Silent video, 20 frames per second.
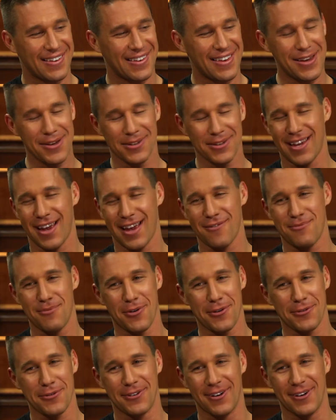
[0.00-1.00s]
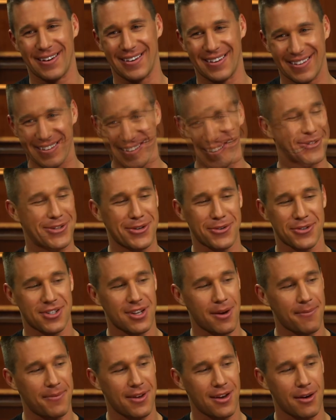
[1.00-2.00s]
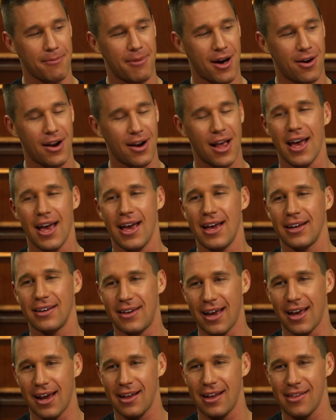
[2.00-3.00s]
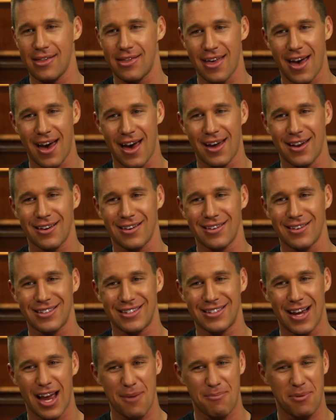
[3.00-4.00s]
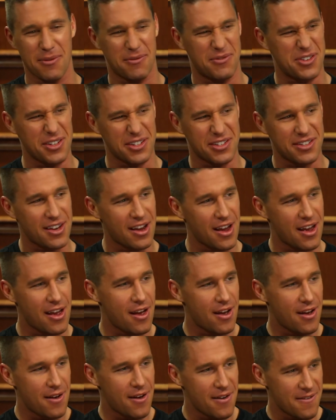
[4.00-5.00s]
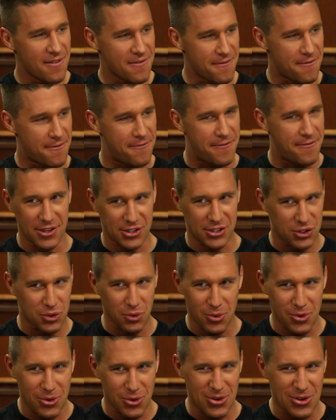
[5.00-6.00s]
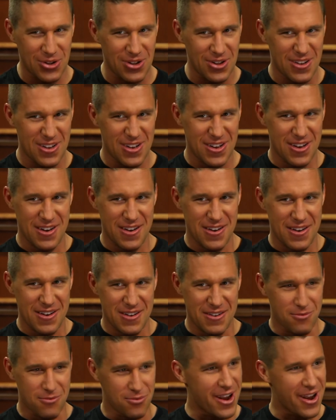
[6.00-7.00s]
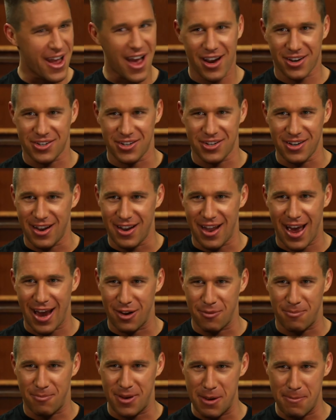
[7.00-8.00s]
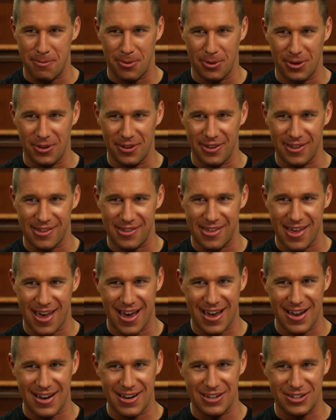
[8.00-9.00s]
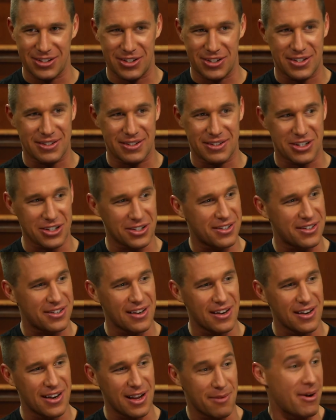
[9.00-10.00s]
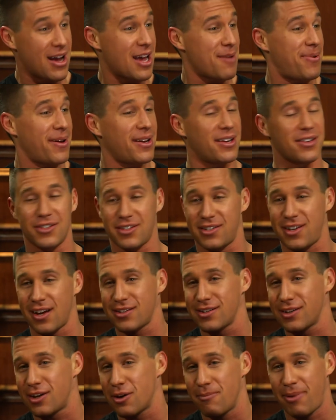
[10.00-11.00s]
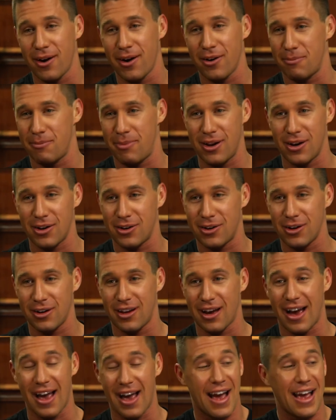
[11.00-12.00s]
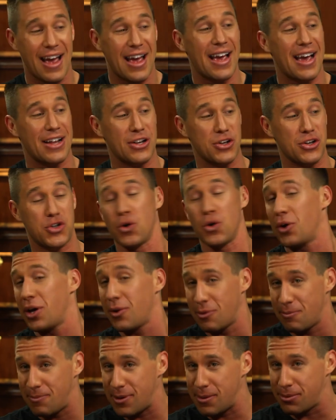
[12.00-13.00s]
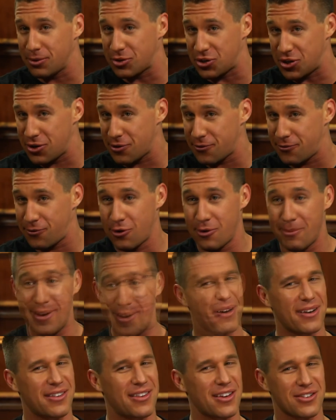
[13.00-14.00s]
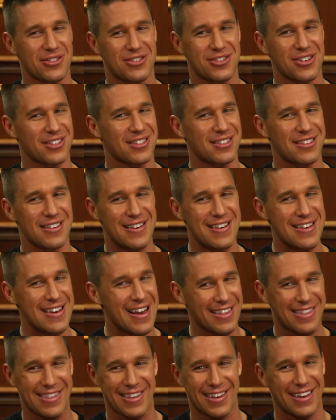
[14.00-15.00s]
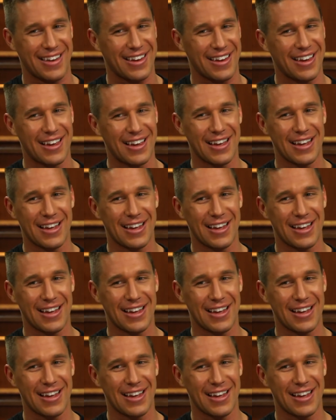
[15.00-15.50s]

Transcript: Heels have more fun. There's something about getting that type of just visceral reaction out of people that just in my opinion just doesn't compare to being a good guy. I enjoy when people cheer for me, but there's just nothing